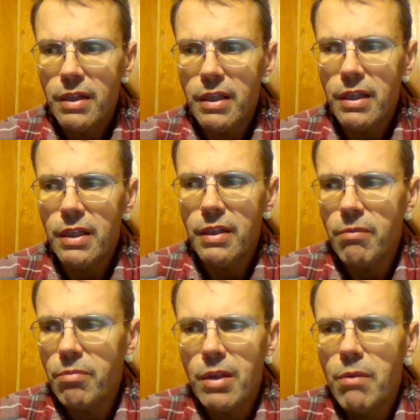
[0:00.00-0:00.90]

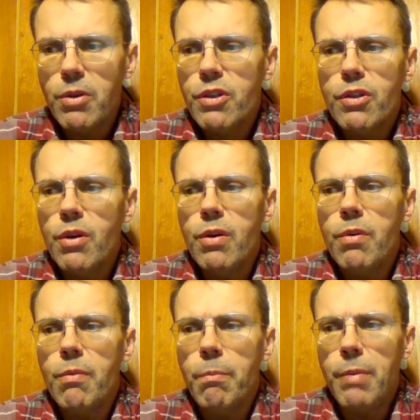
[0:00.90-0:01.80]
It was
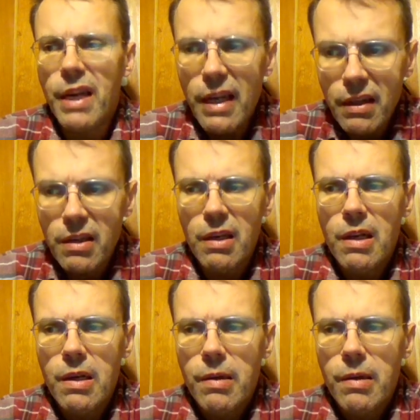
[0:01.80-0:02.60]
so bad